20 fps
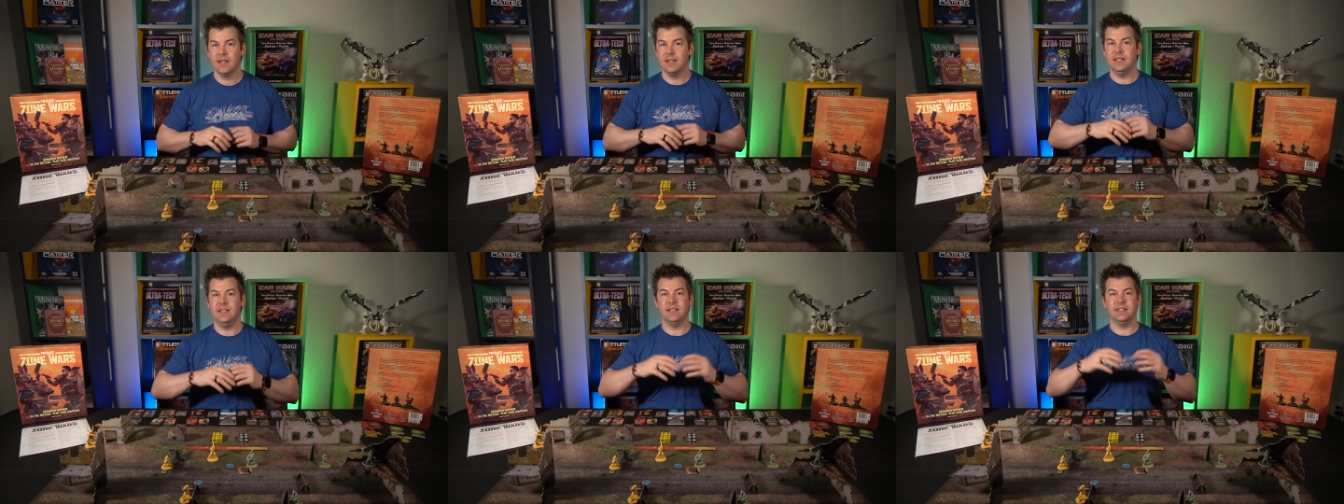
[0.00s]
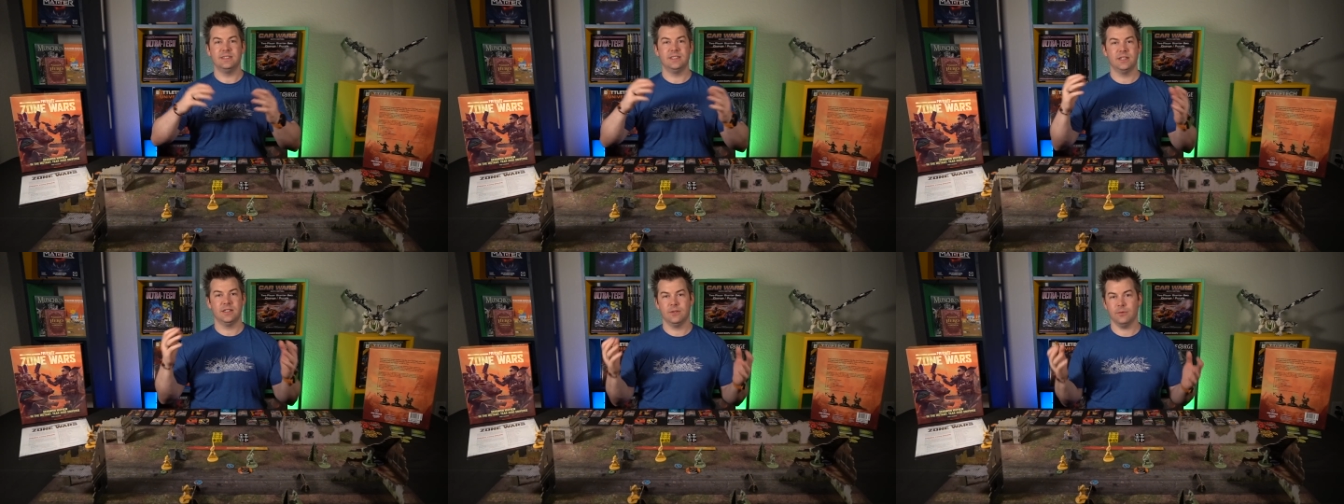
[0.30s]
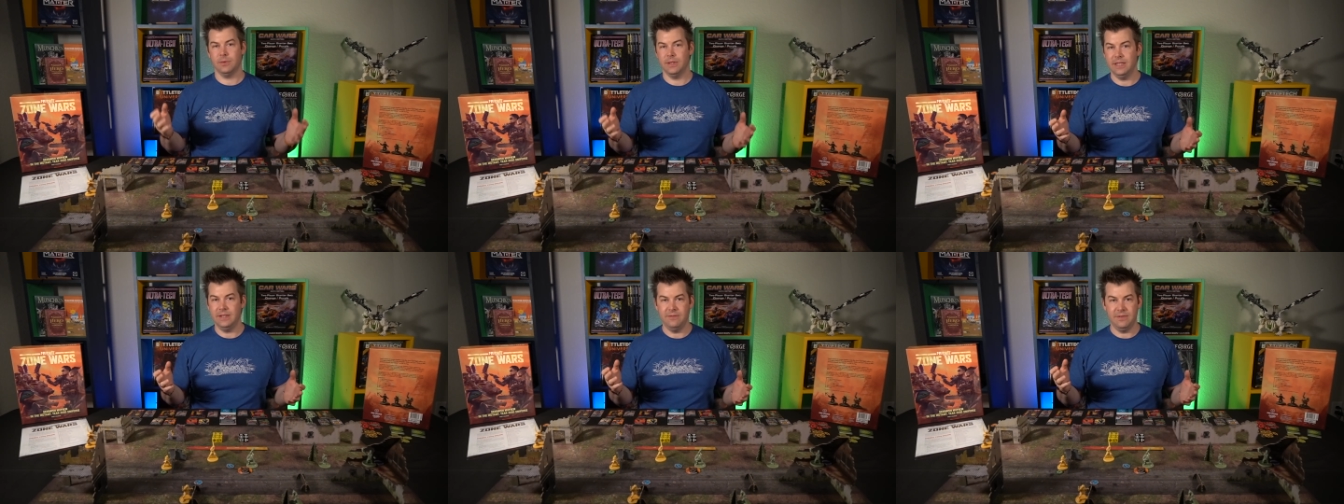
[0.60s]
gets
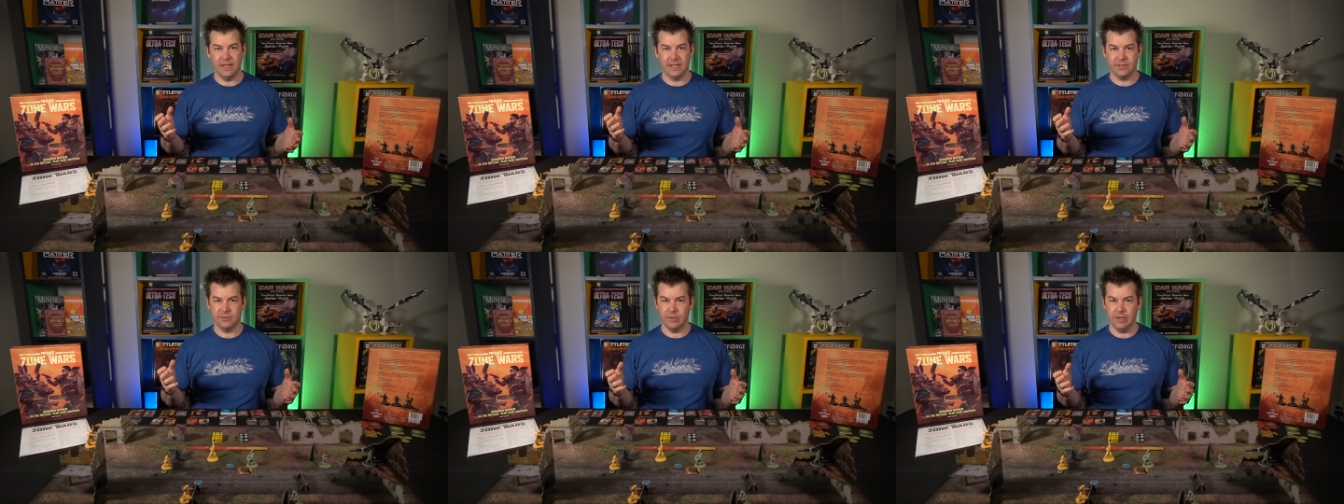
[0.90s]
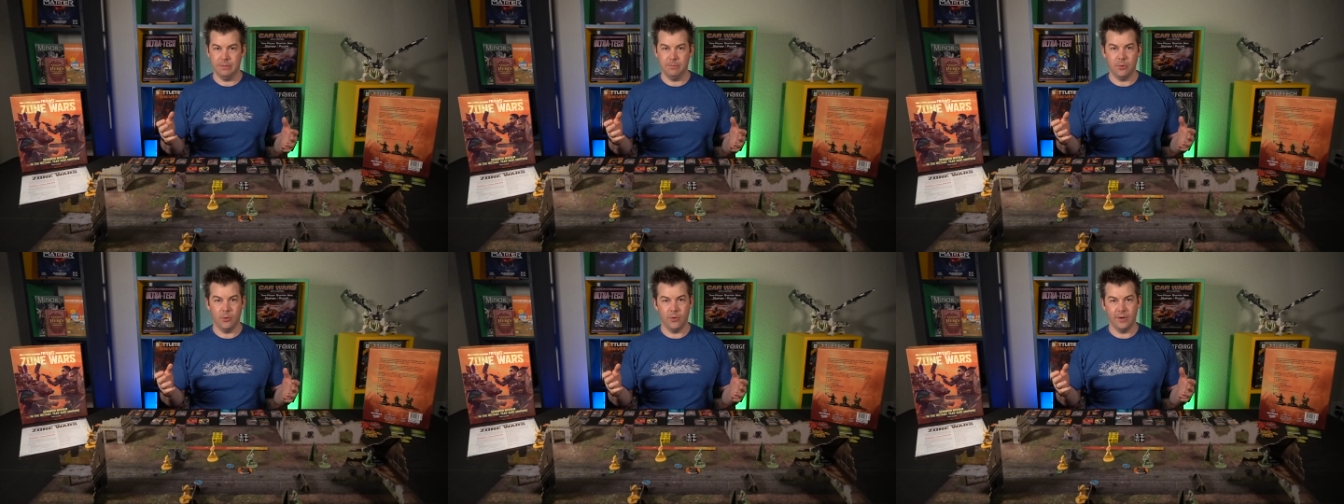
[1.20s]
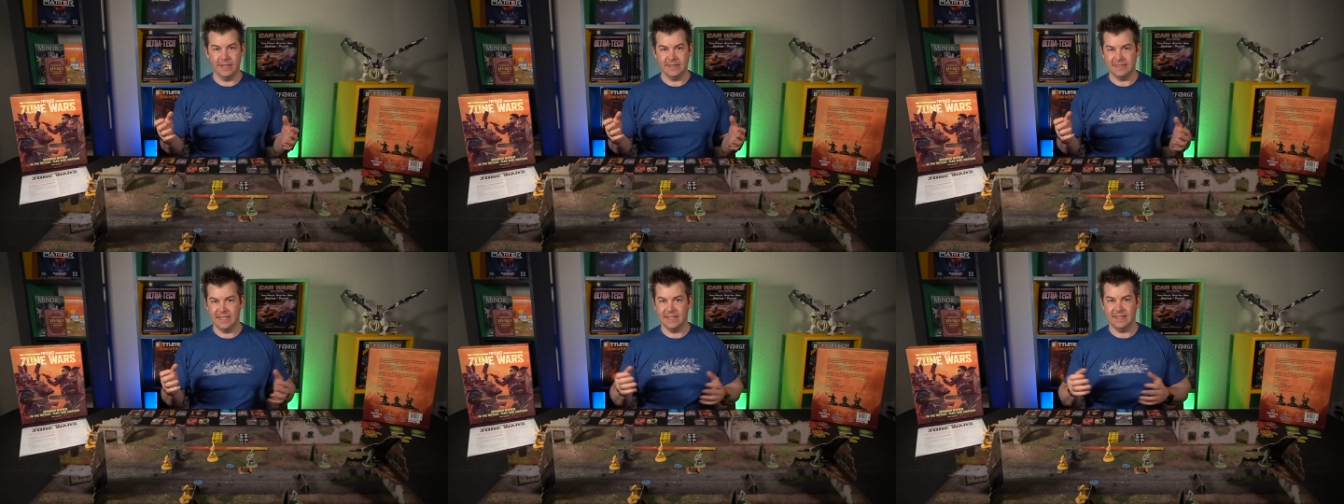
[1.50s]
3 victory
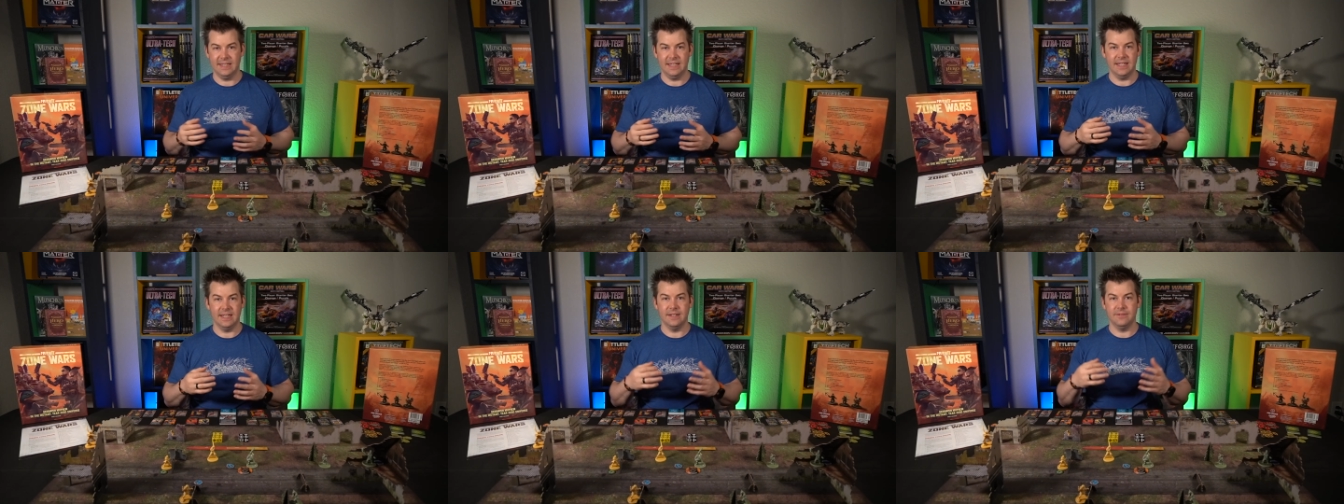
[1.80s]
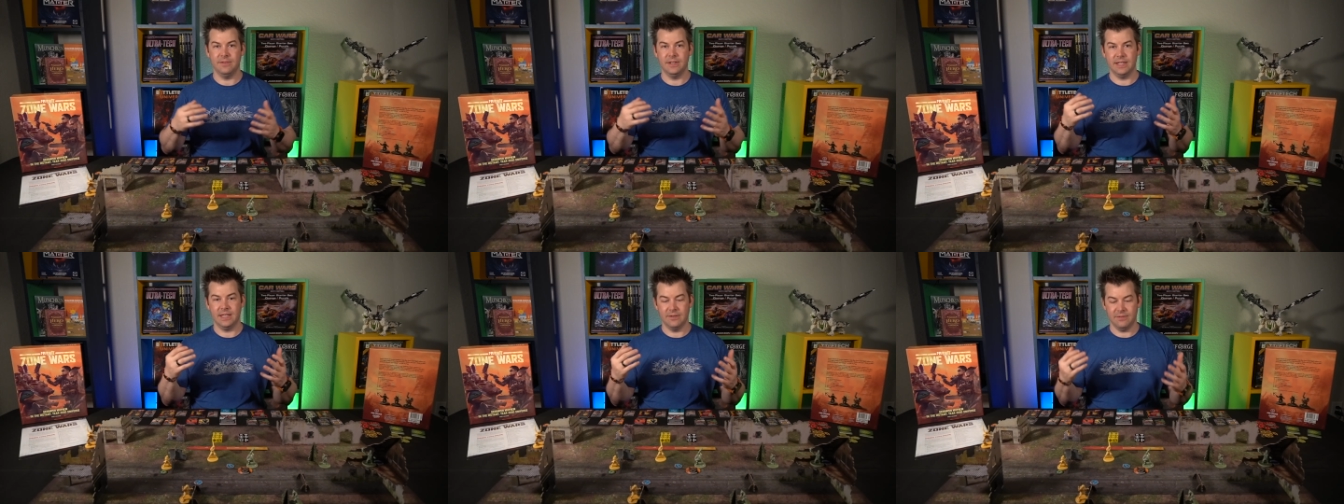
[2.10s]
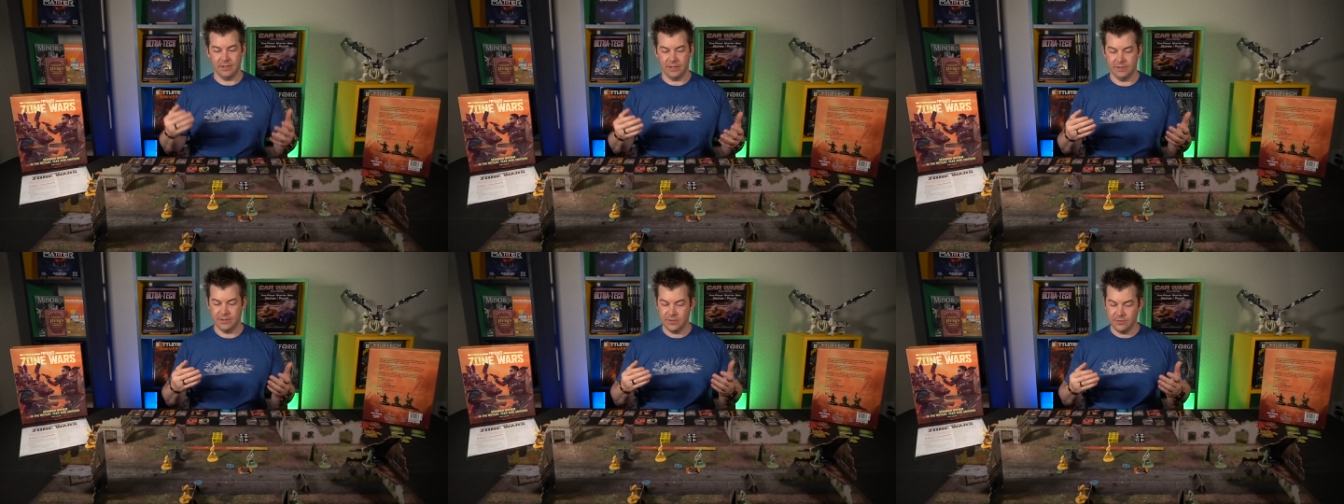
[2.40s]
points at the end of a
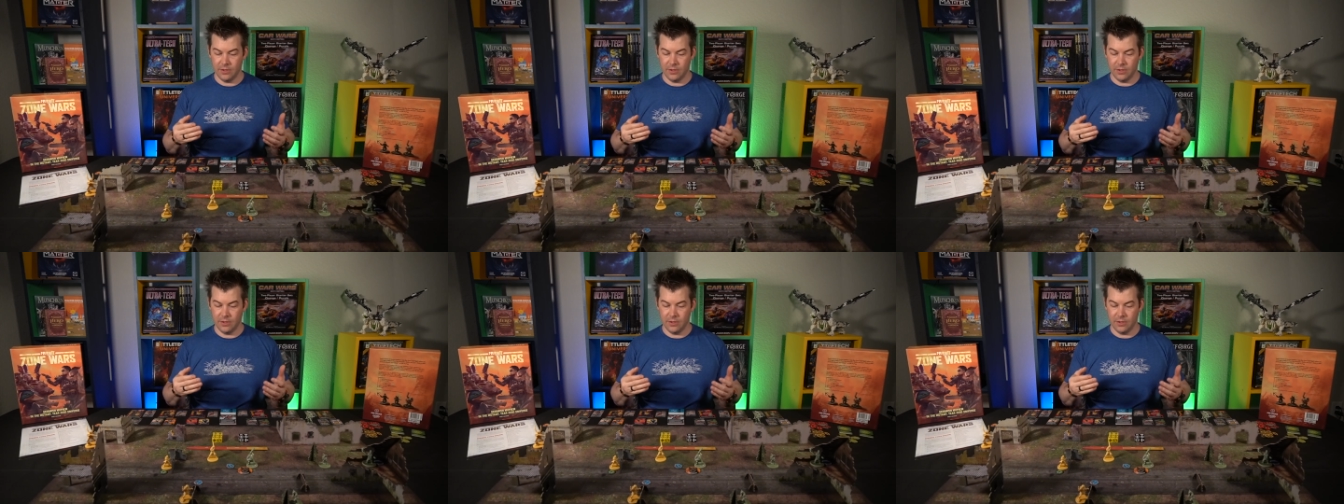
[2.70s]
given